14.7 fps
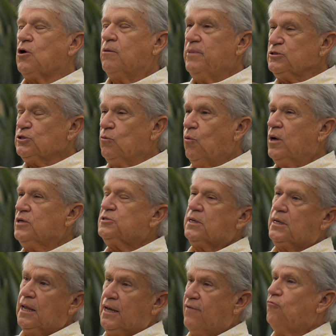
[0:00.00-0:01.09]
our mission was to
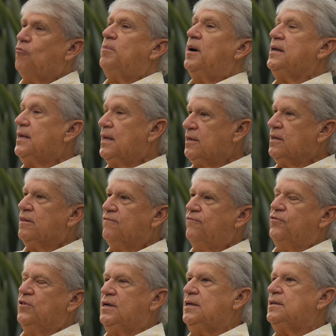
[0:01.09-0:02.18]
get everybody into the
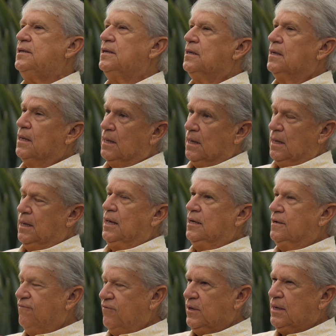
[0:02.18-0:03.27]
fleet,
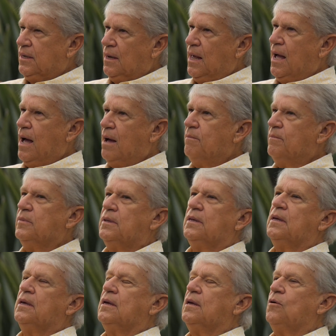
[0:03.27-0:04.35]
into Vietnam,
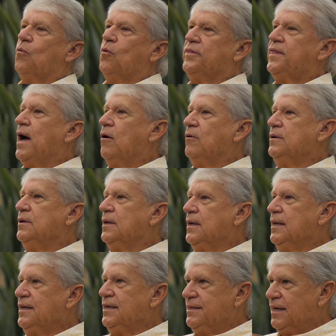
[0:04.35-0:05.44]
without
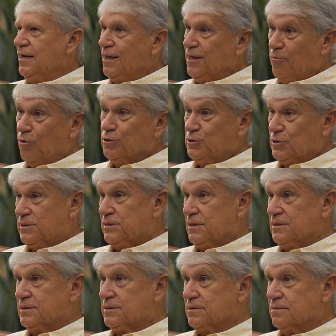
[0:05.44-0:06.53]
any dental emergencies.